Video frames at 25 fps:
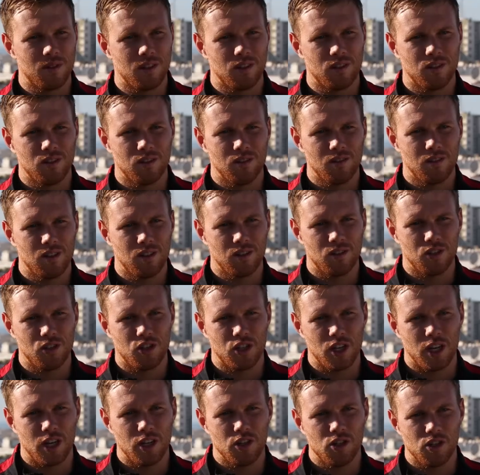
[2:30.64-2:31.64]
doesn't
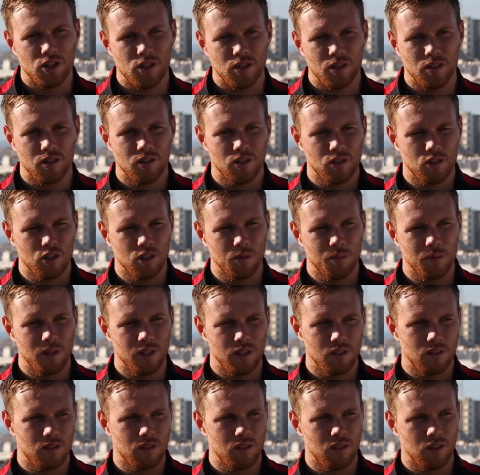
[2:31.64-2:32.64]
change, and normally
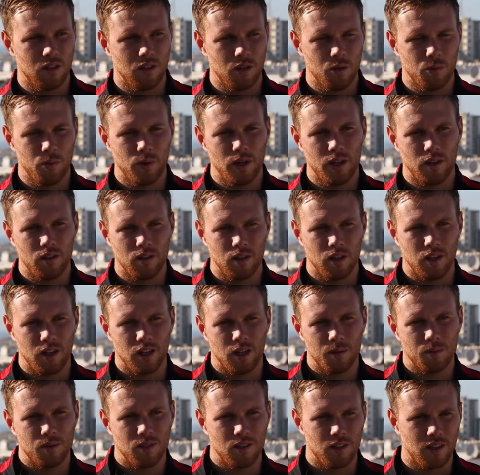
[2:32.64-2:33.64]
it's, you know, the week leading
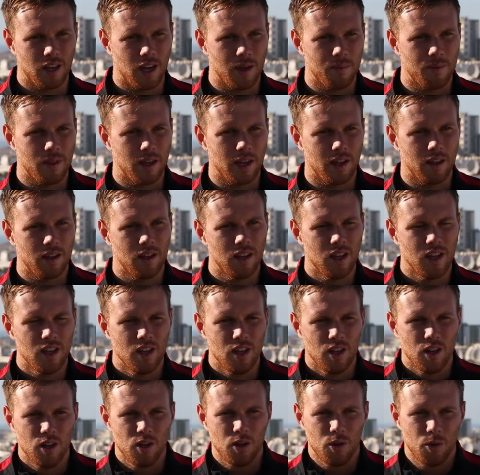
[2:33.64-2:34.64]
up to the game that
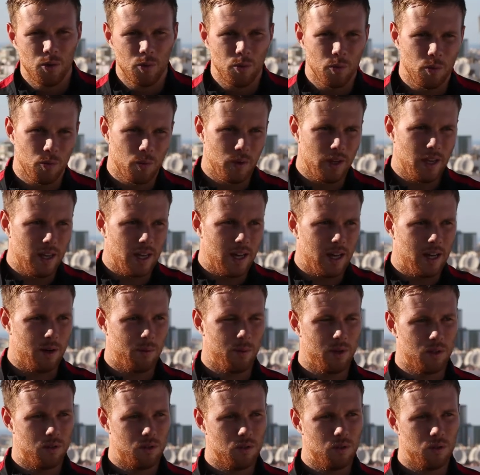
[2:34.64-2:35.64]

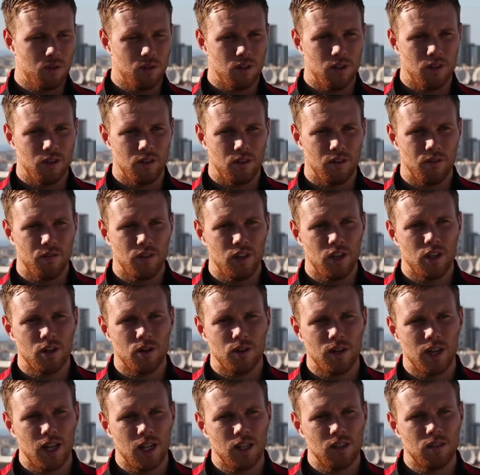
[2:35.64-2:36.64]
we do the video
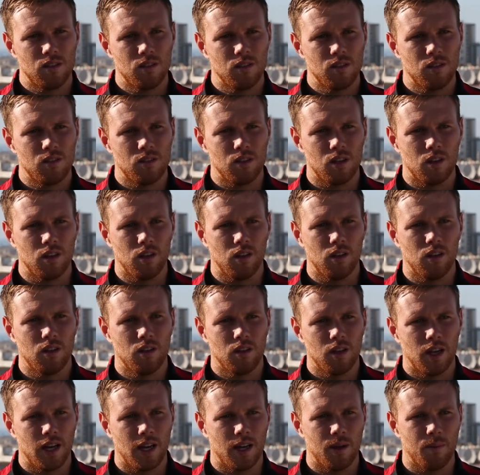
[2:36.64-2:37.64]
analysis. So
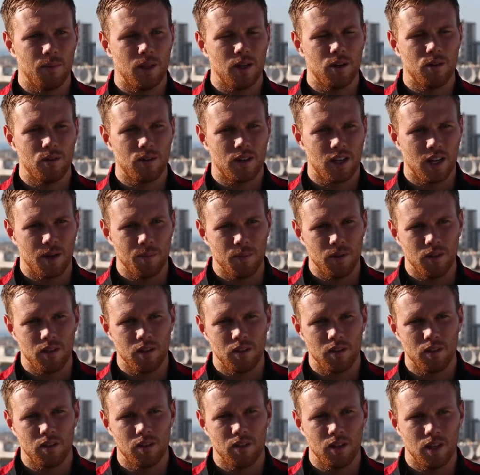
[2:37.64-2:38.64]
that will come
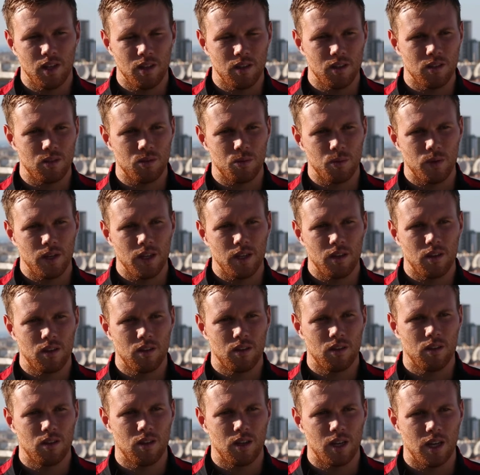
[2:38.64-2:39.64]
in this week.
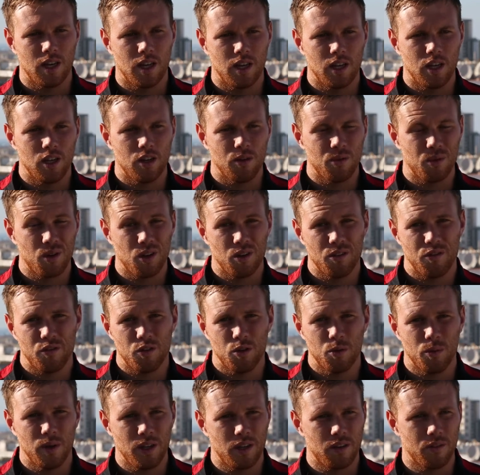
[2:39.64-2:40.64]
You know, we've got a
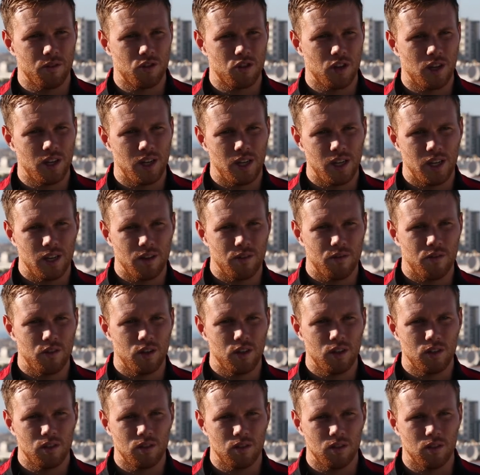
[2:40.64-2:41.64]
full week of training here
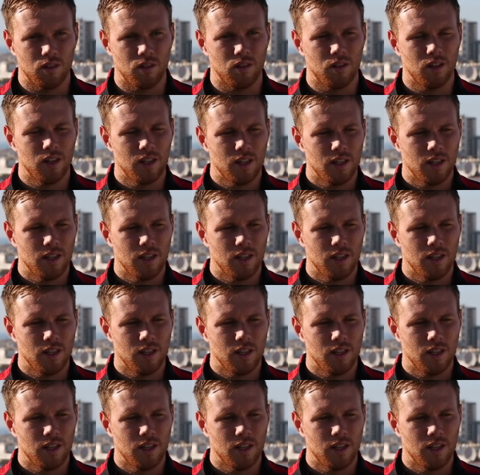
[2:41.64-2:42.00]
first, and